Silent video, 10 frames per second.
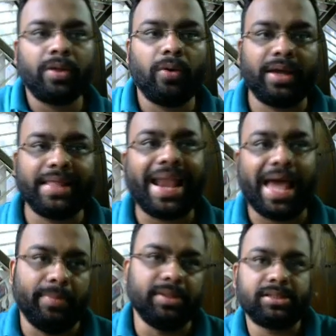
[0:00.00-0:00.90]
Okay, that
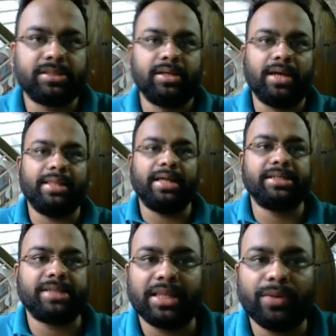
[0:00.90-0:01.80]
happens, and there
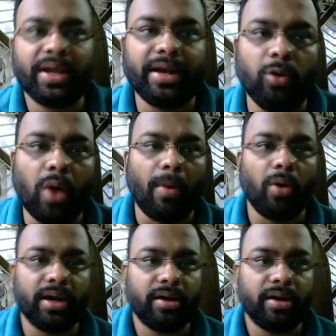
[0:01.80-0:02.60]
is nothing we can do about it.